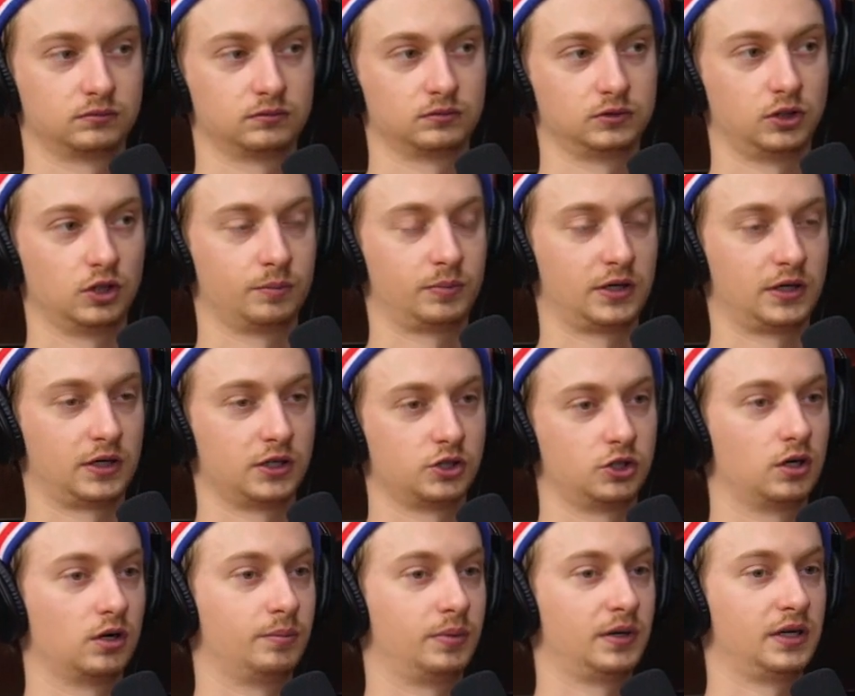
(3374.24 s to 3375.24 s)
Your opinion is
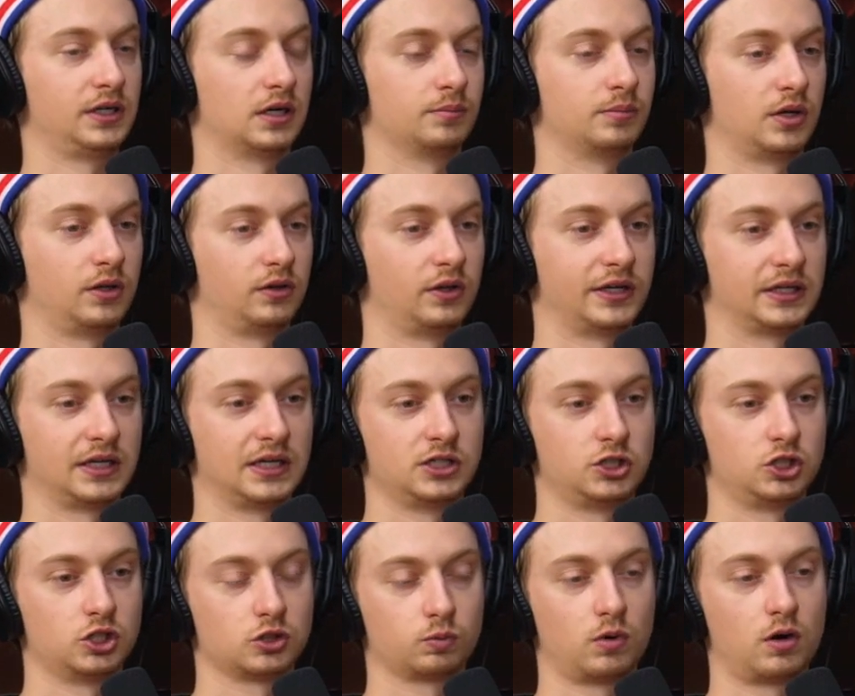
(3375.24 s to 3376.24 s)
your opinion, but like it's
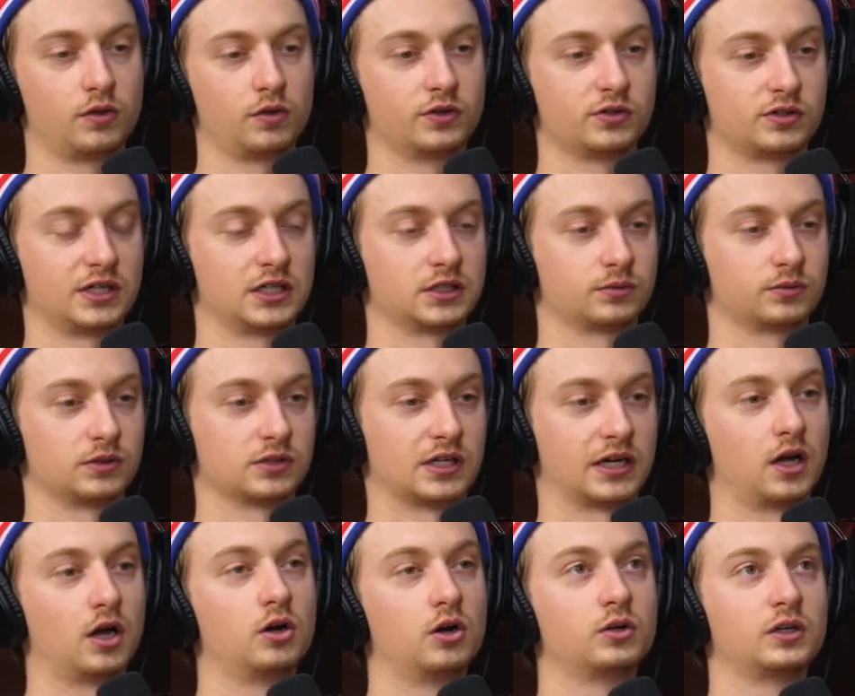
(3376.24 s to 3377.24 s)
just one of those things where it's
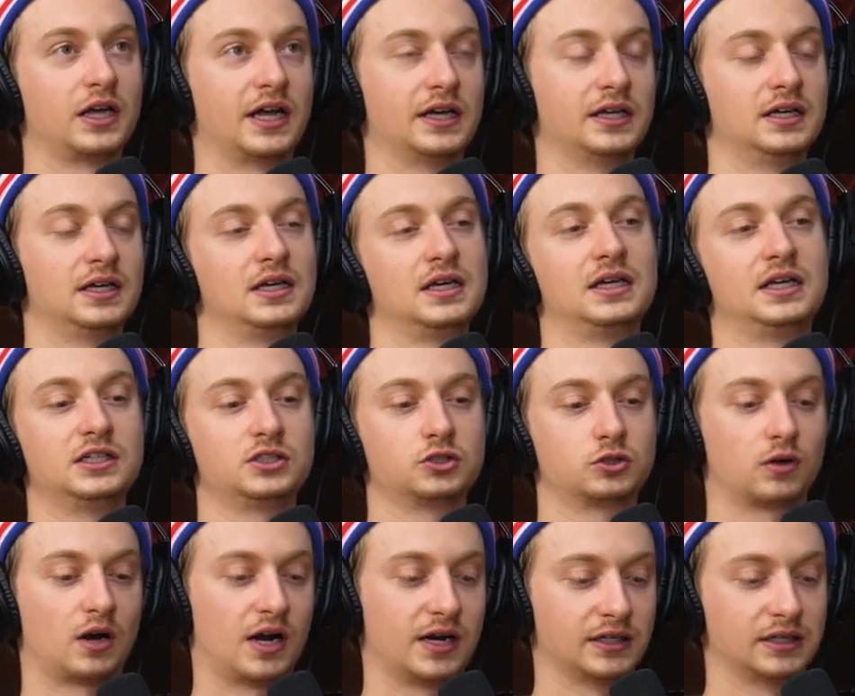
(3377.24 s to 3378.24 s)
like, okay, he's
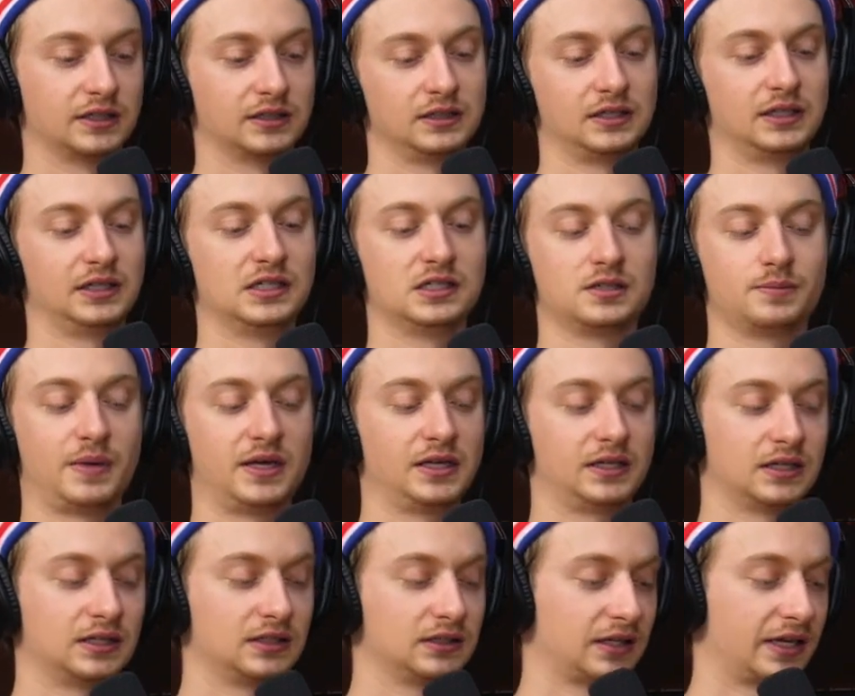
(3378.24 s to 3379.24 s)
grinding. He's
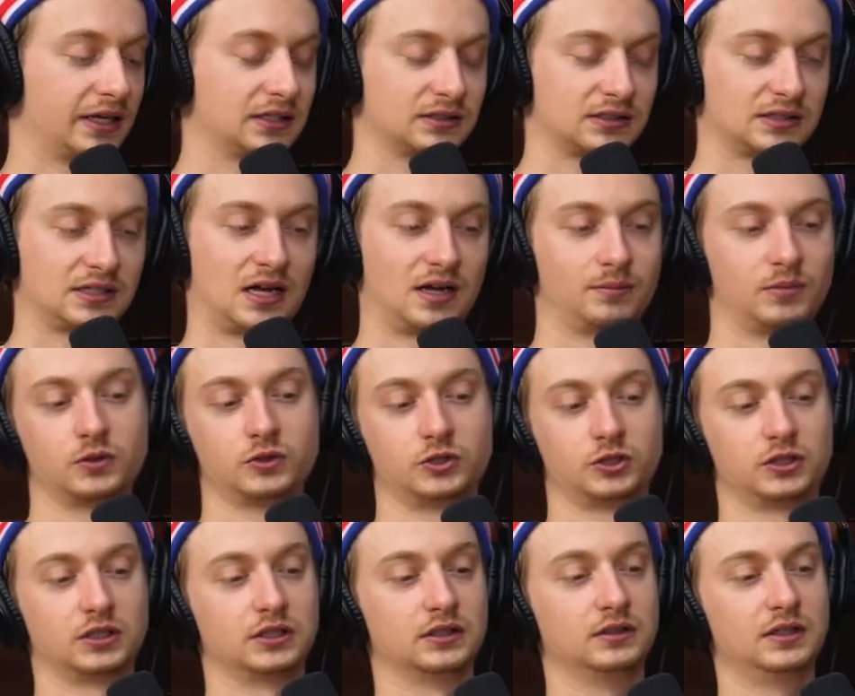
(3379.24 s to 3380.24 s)
making like stop
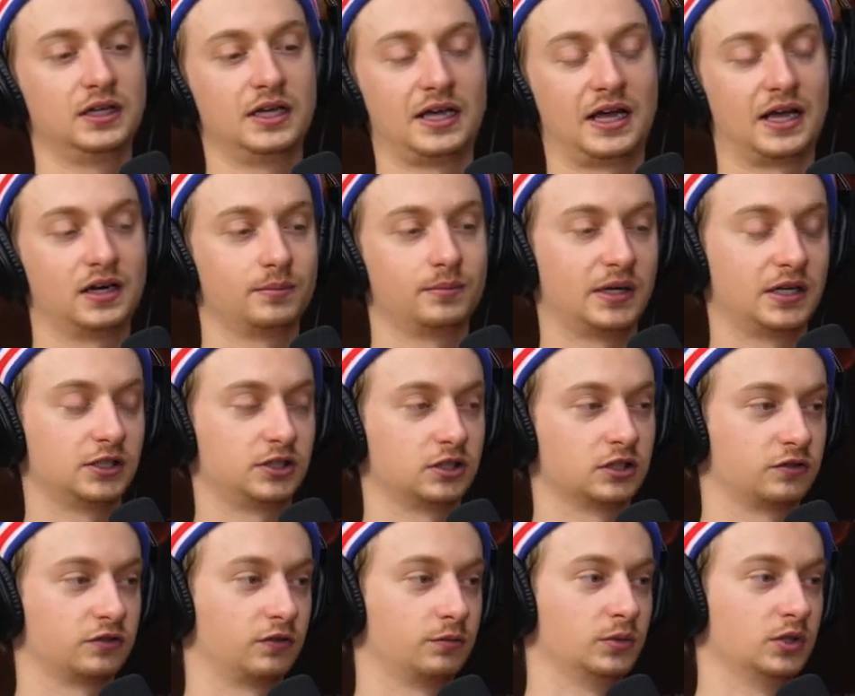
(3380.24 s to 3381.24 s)
motion
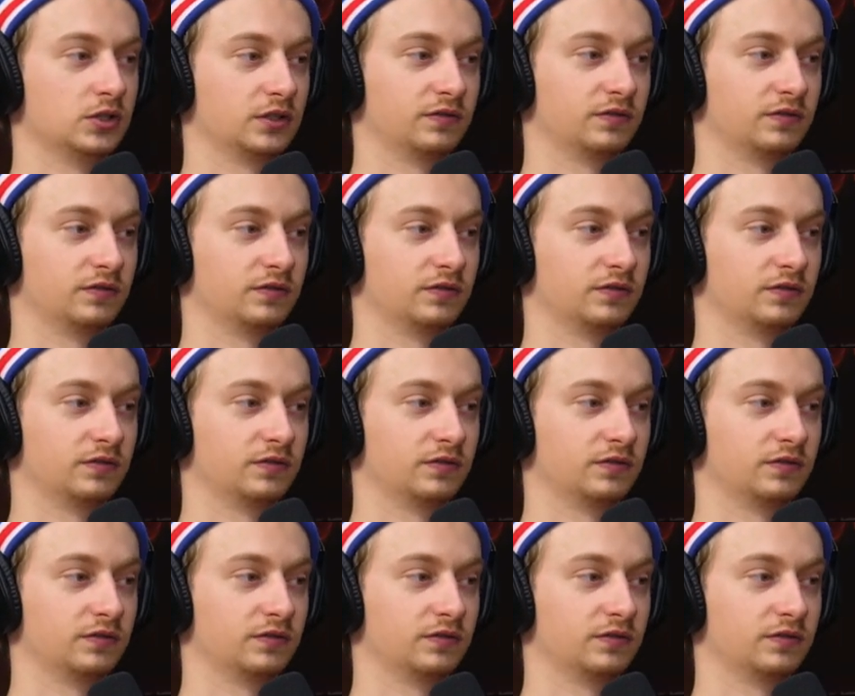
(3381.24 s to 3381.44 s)
animations for music